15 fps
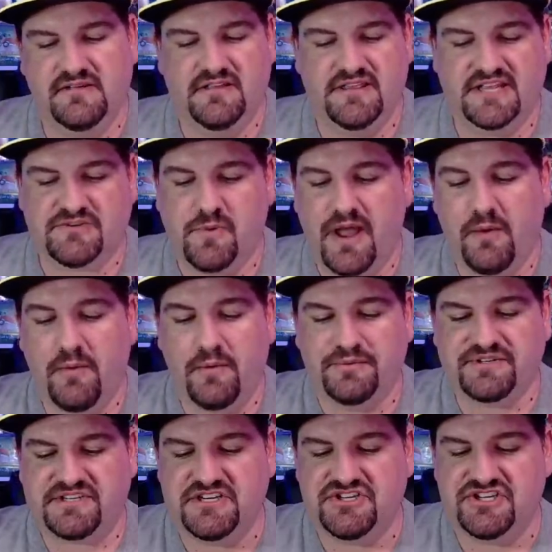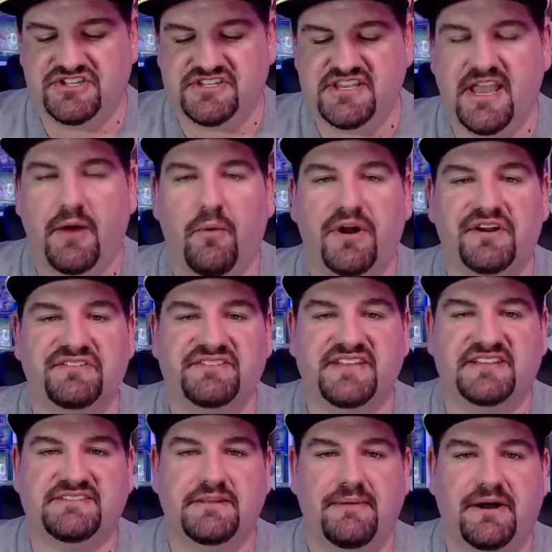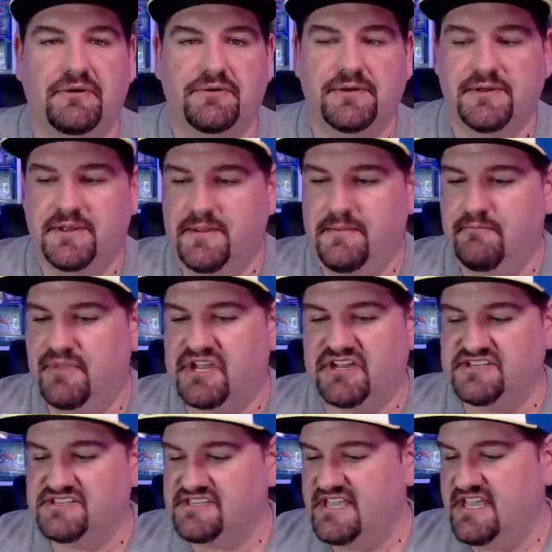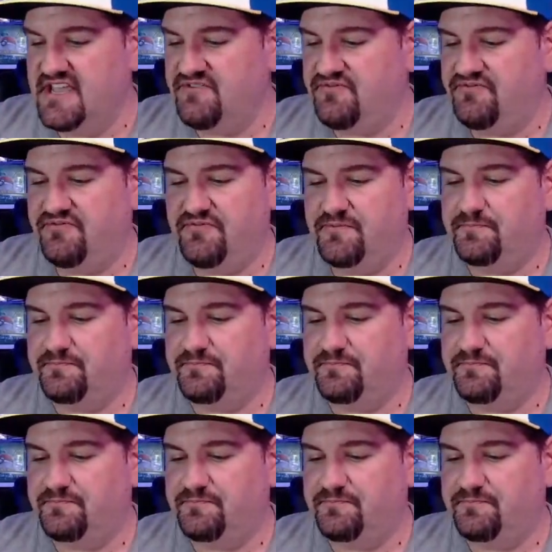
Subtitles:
That's why I went with CGC. I wanted to test them out, because if